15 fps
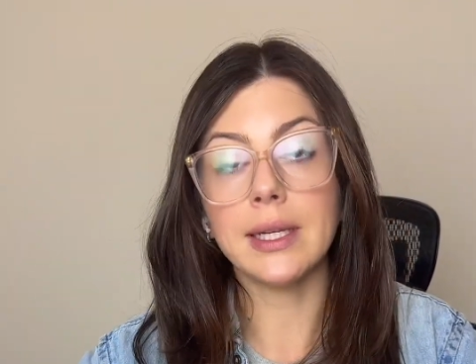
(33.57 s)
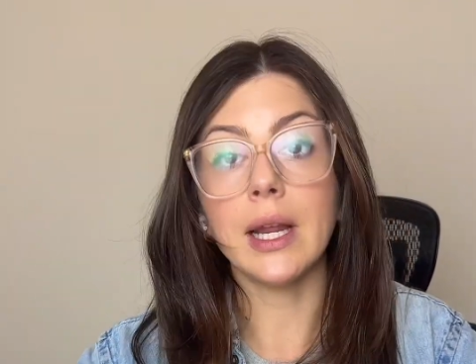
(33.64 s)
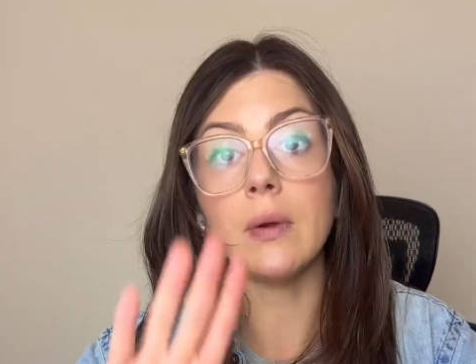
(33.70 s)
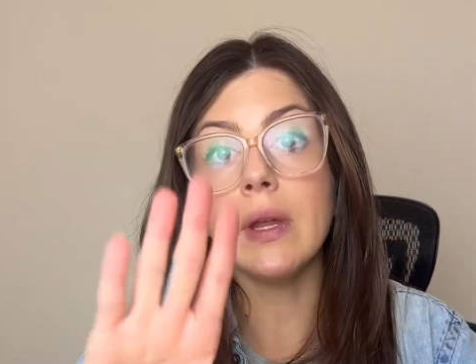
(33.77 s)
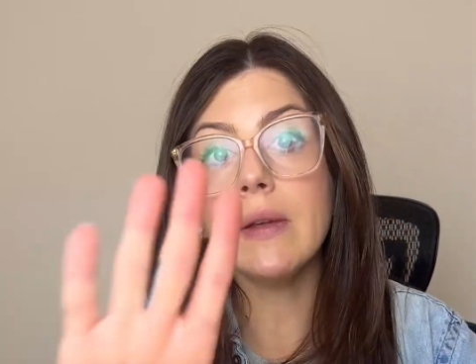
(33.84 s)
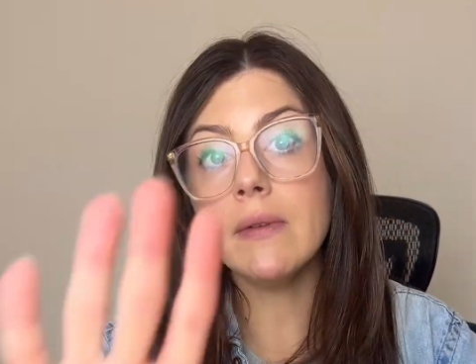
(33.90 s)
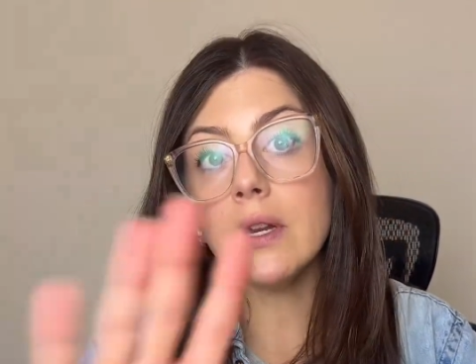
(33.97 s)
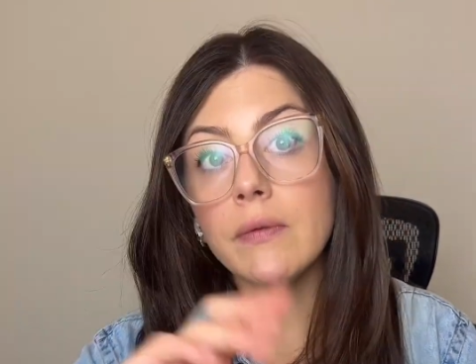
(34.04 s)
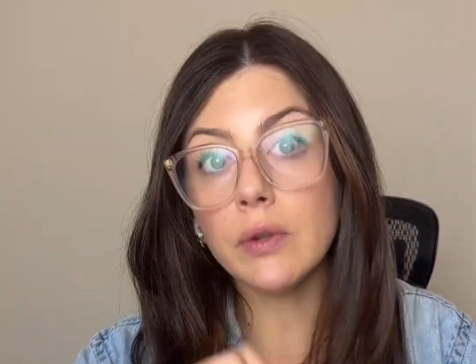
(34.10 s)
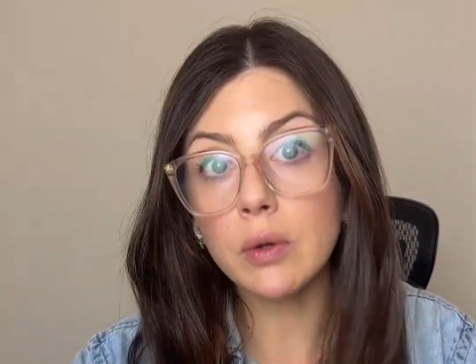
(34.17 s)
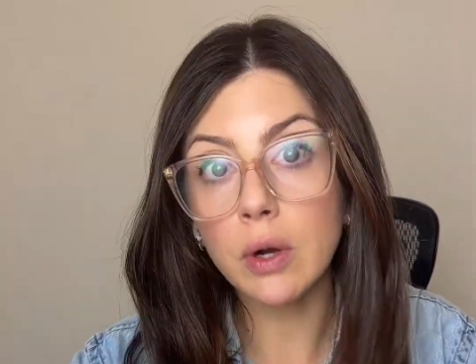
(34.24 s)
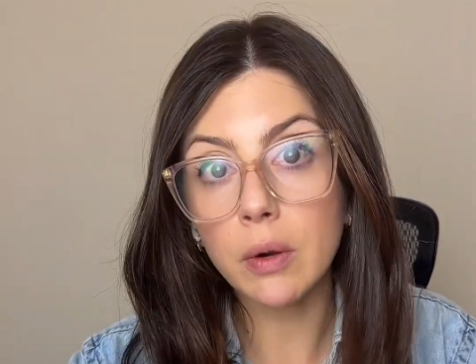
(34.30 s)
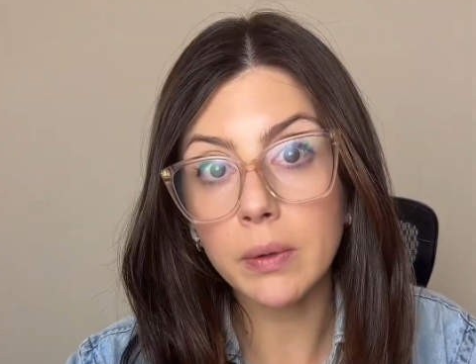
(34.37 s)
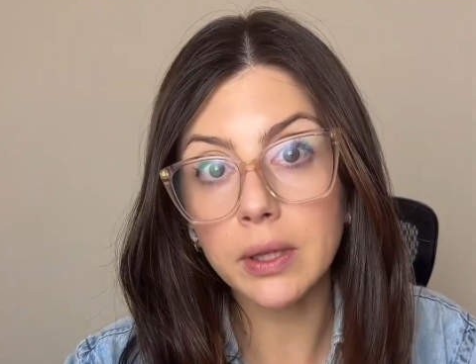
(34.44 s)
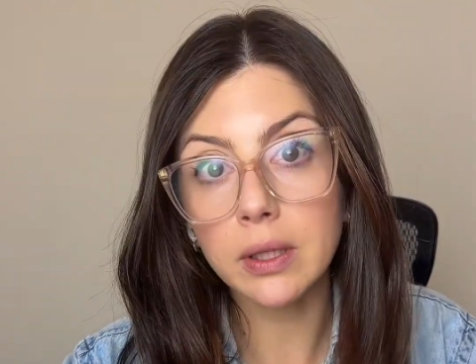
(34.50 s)
Now, even if you
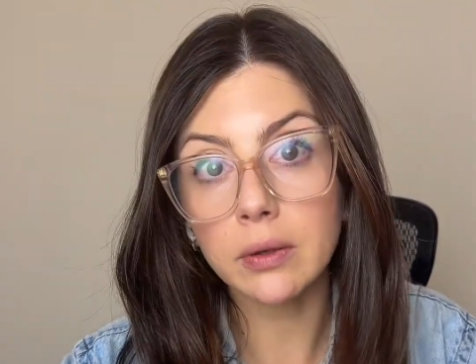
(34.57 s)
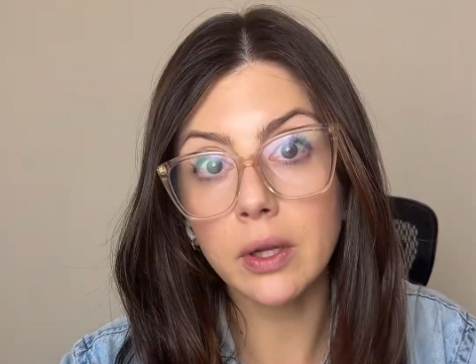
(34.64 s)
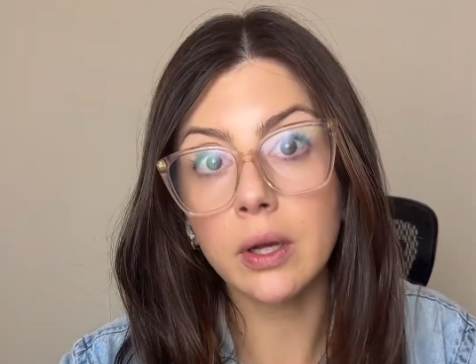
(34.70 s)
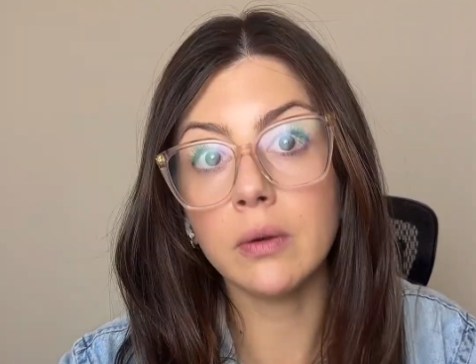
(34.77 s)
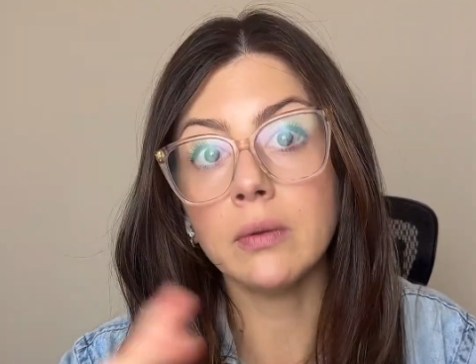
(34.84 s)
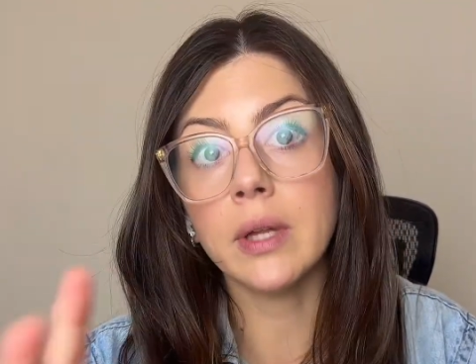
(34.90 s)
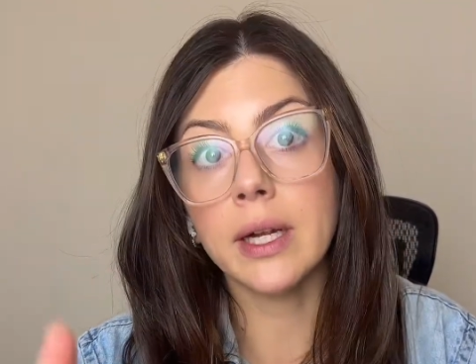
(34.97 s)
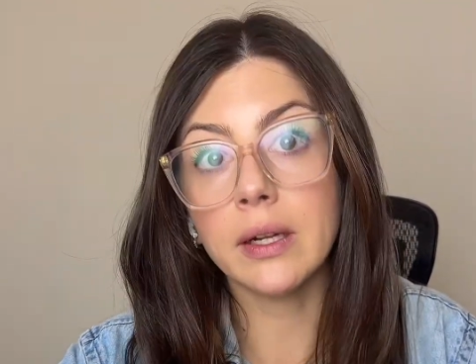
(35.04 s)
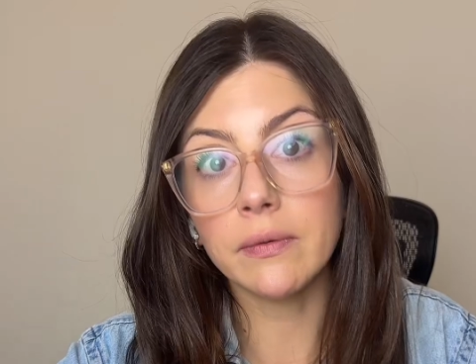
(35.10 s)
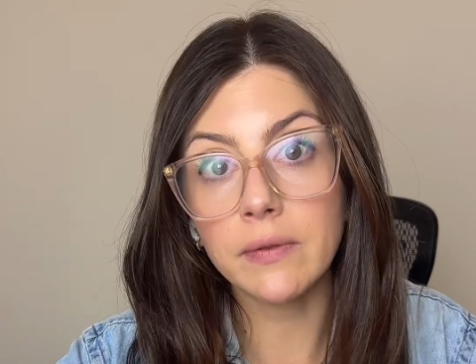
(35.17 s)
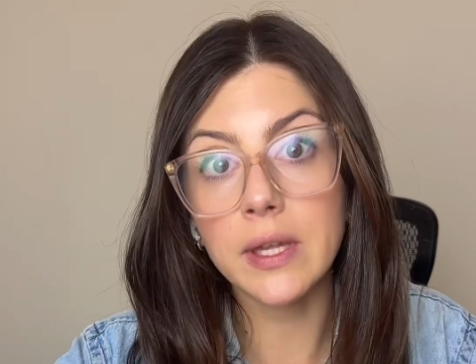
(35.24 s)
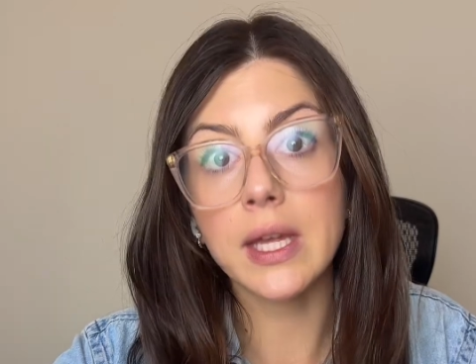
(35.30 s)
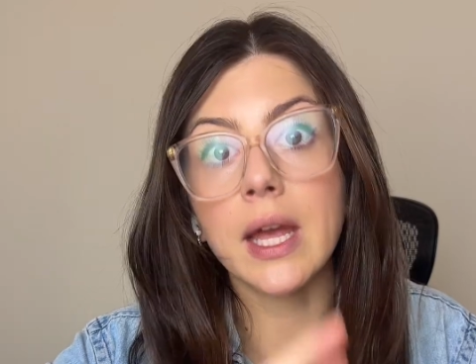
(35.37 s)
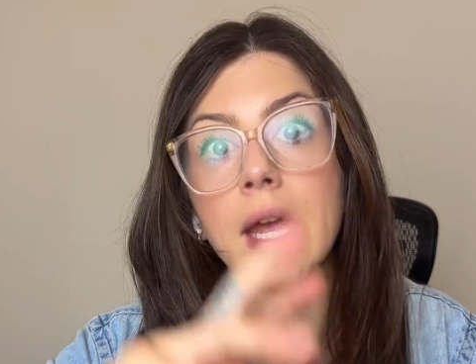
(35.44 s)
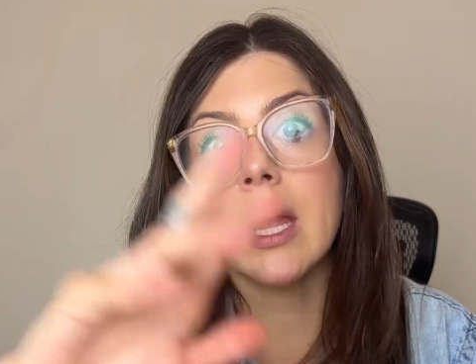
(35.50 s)
go with a loan like a
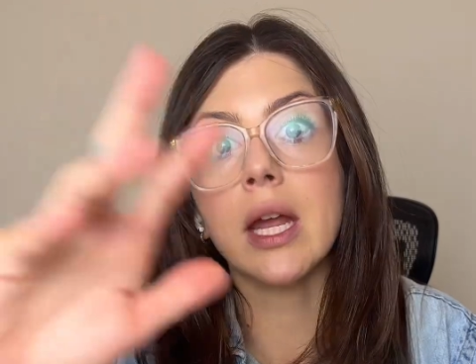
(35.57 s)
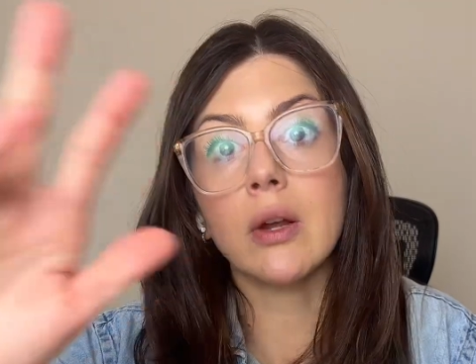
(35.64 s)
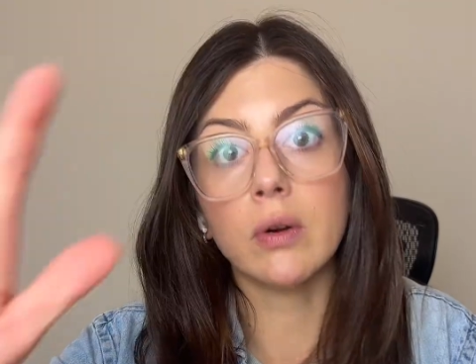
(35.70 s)
VA